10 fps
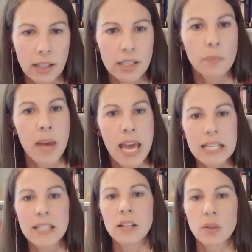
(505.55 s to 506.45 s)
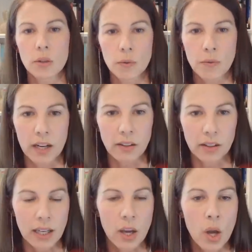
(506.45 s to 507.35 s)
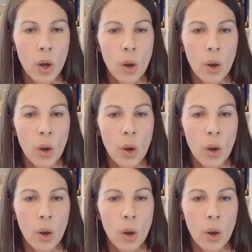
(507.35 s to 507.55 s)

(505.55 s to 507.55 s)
Let's pay teachers fairly.